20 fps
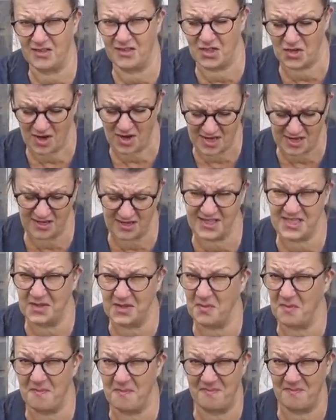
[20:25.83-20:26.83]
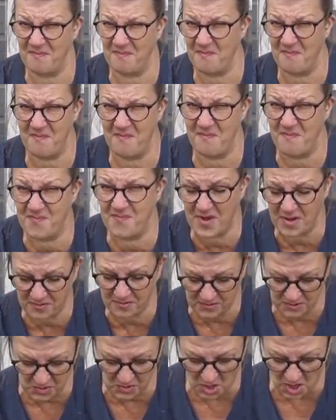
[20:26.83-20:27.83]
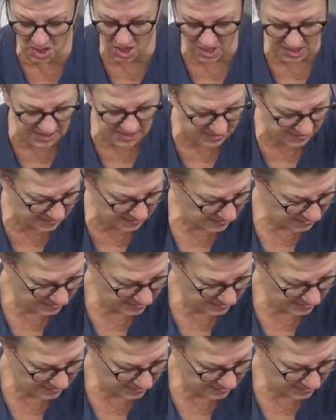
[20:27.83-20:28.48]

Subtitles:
tray because they were bone dry.